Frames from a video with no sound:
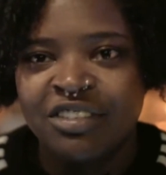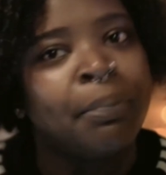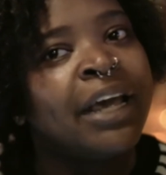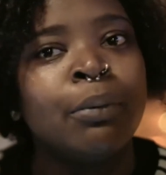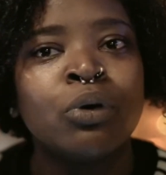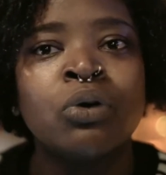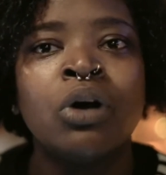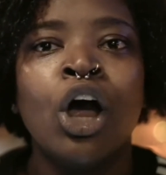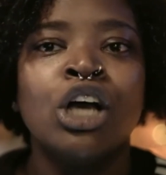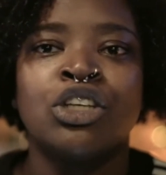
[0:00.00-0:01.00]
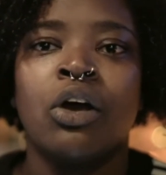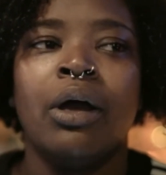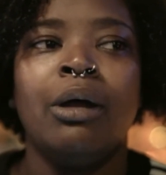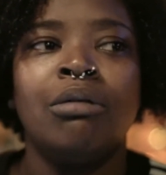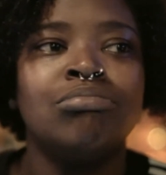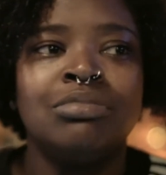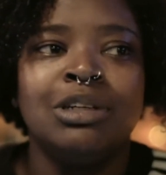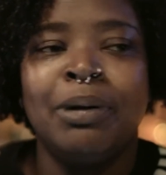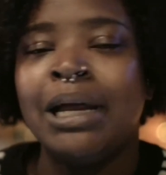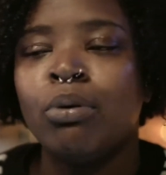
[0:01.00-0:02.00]
because of the warm colour grading
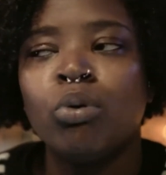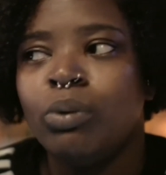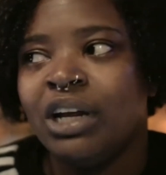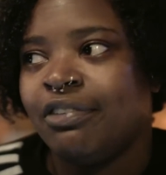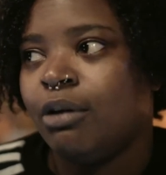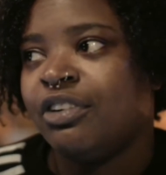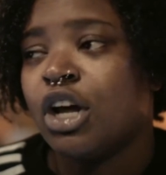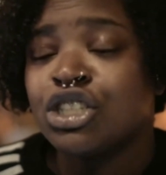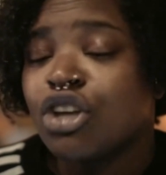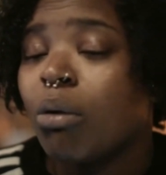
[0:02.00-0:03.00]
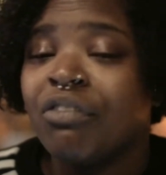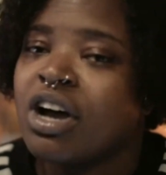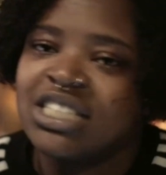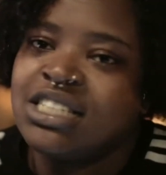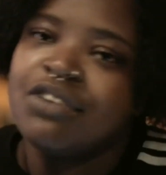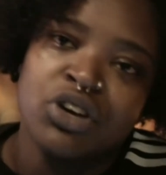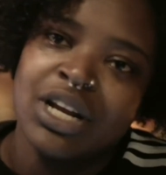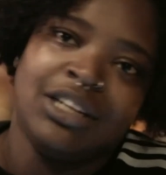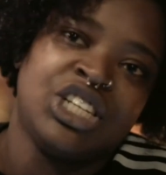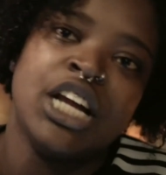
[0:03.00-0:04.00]
and the shallow depth of field every
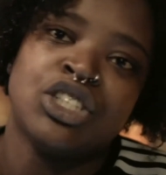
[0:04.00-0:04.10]
time there